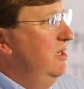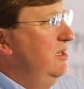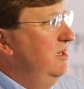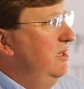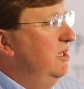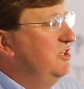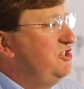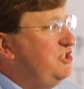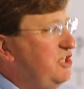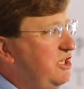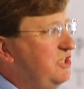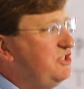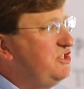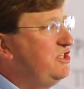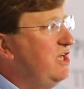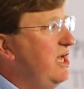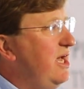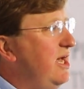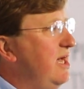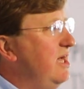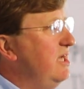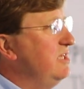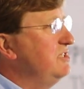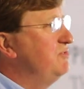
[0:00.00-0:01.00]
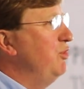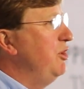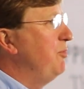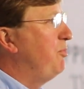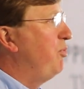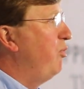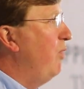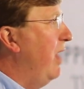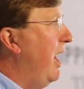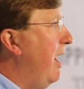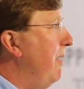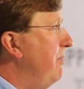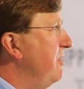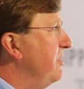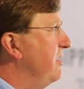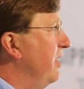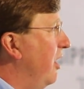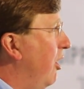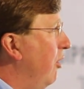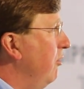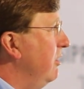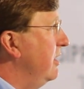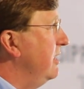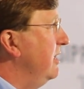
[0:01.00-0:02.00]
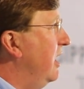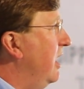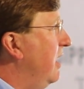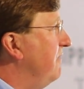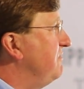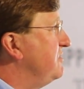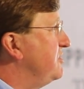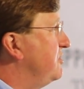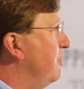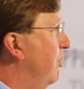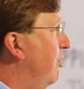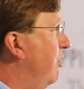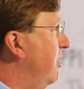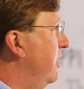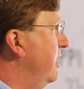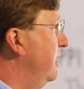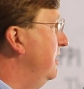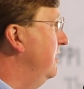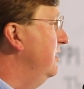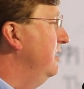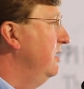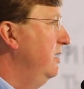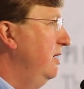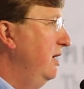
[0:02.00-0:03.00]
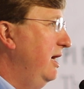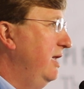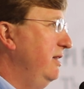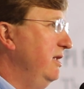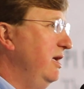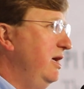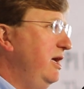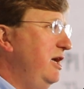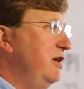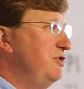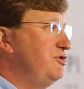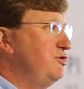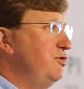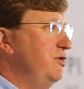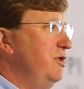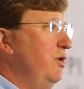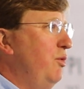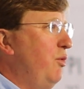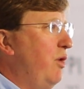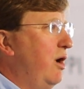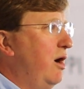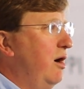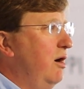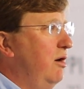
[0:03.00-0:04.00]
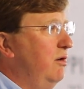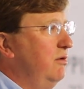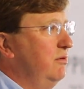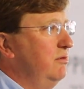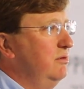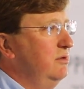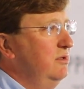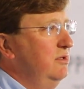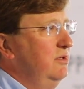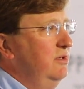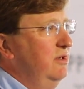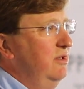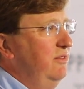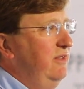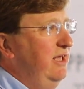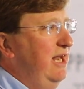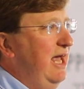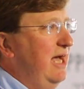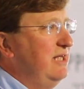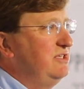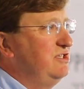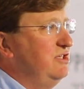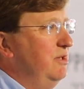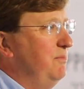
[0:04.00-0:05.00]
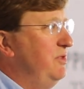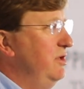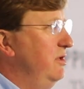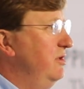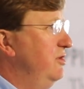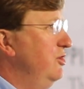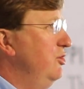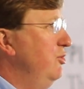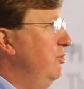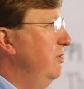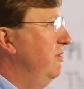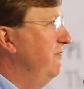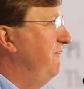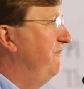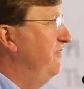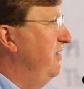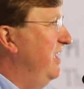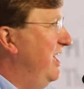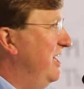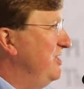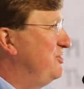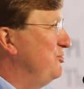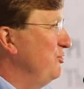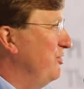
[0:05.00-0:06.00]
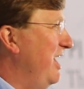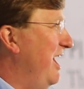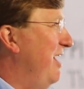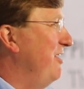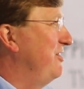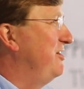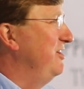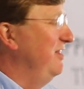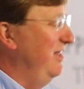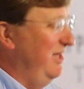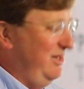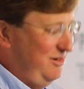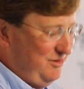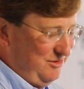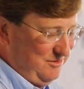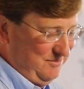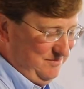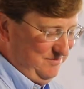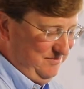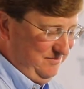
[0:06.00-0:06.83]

Now, she says we're probably the only love story in the history of the world that had something to do with a financial calculator.